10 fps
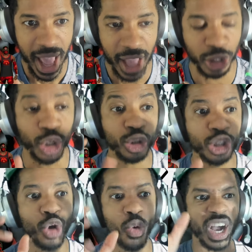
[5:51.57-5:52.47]
due
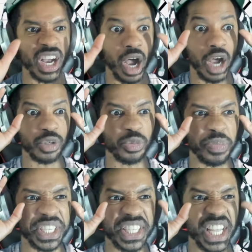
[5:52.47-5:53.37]
to a, a
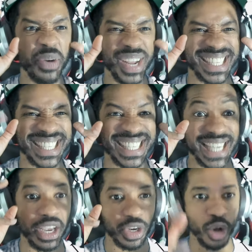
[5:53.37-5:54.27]
mysterious
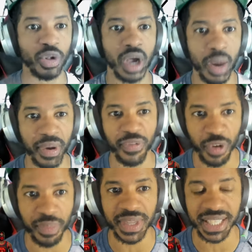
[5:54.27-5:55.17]
signal coming
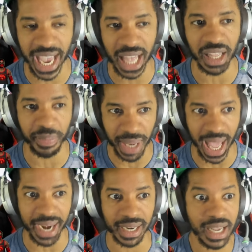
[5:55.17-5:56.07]
from this alien
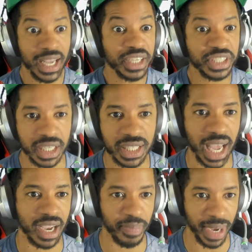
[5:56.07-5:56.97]
planet just
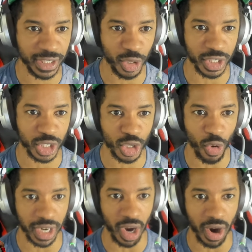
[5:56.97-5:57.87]
like a Metroid
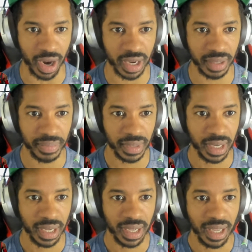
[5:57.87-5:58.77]
story arc.
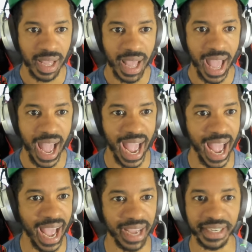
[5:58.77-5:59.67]

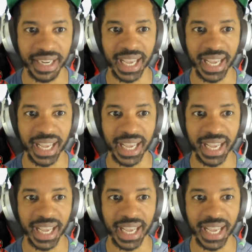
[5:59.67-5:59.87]
And